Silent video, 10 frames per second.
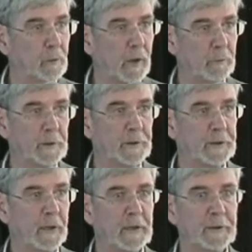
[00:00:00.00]
on which
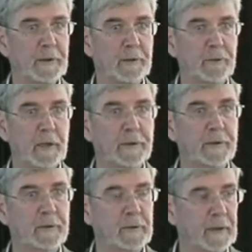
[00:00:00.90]
the ice sheet
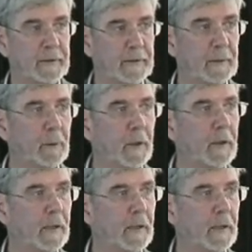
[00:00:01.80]
rests get deeper